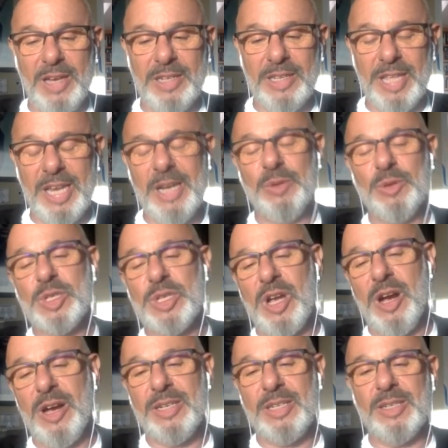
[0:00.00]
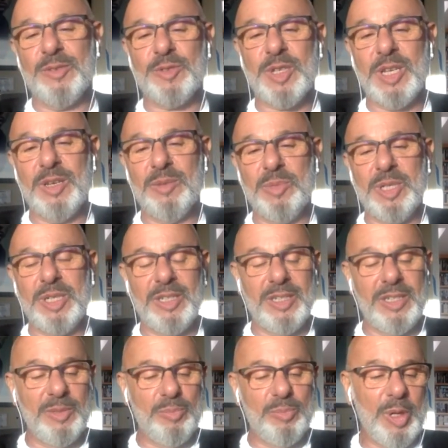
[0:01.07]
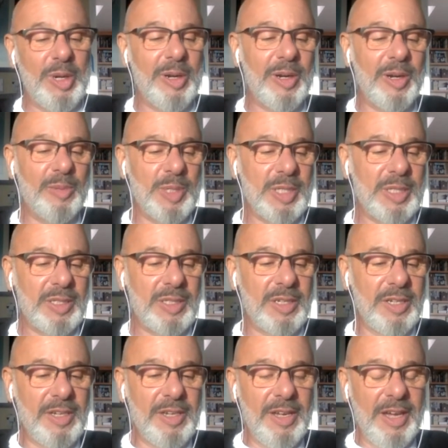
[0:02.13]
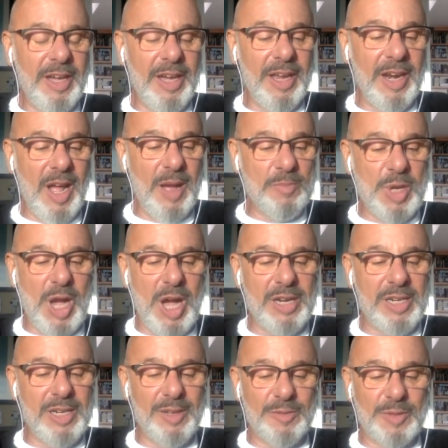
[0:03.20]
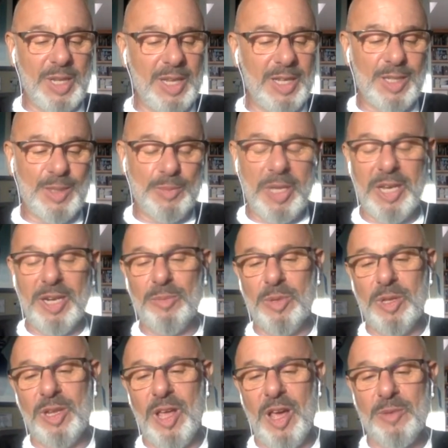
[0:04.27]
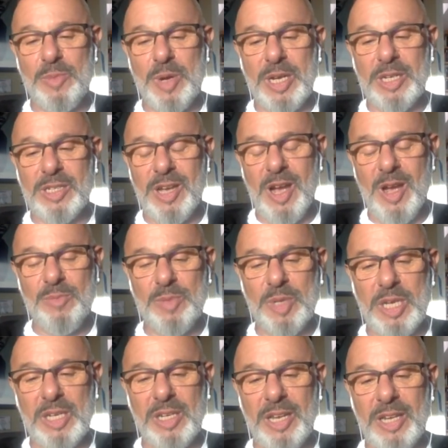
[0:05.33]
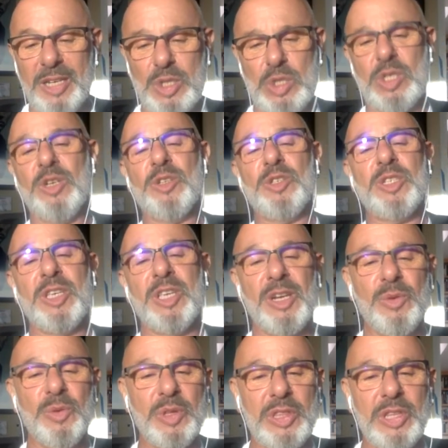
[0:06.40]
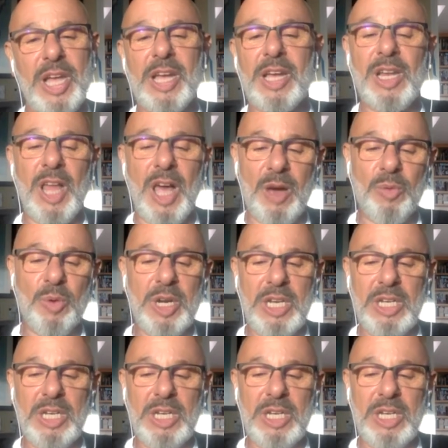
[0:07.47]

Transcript: then he was kind enough to give me a blurb, and I'm kind enough to like spend a lot of my time being like associated with like a lot what he